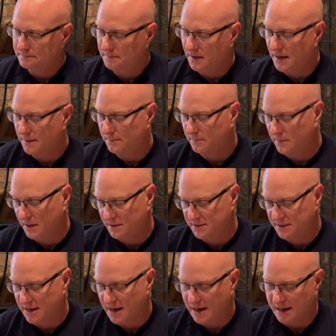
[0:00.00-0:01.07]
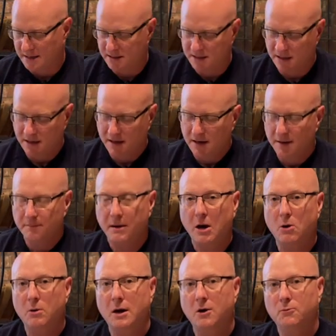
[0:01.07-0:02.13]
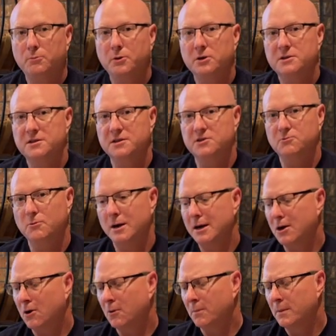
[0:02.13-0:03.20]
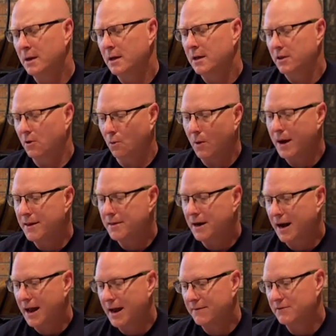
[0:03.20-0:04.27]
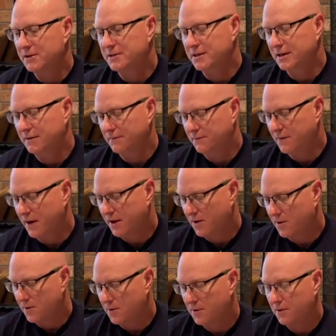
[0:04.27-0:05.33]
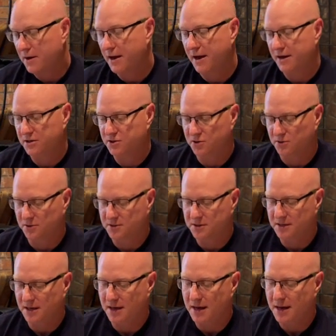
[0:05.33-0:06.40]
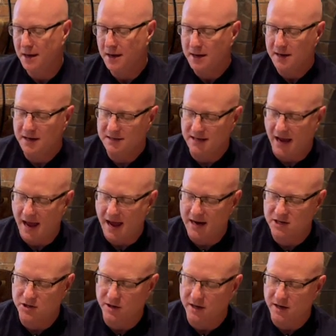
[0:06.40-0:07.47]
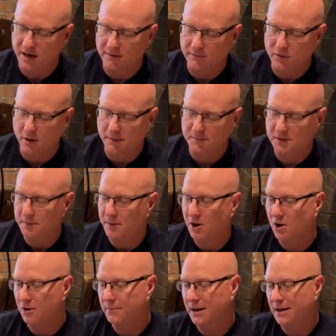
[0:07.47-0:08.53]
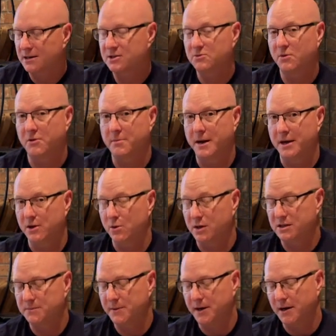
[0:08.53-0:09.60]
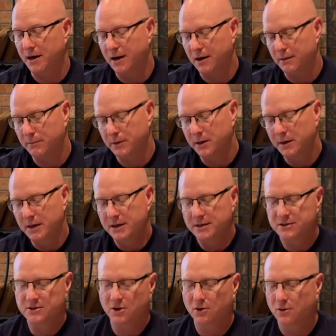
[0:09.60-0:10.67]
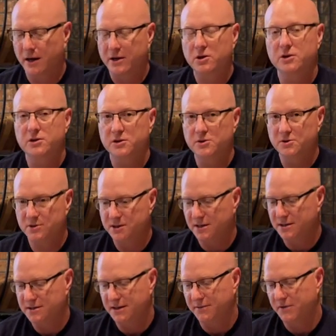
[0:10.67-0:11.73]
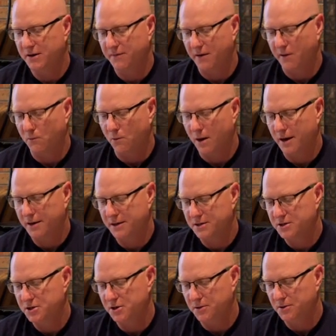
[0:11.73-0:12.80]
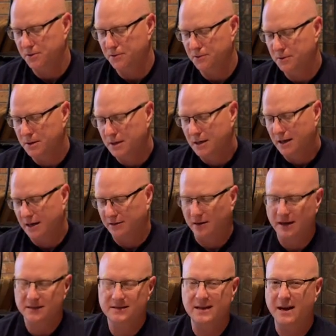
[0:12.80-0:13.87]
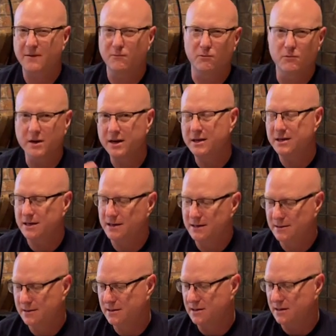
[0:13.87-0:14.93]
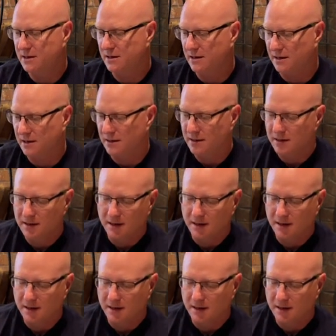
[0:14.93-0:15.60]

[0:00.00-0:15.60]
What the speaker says: Yep, it's got power outputs as well. The way that I have this configured, as you'll see, is I actually cover up the Powerbox with my USB hub. So I couldn't use these even if I wanted to, unless I redid the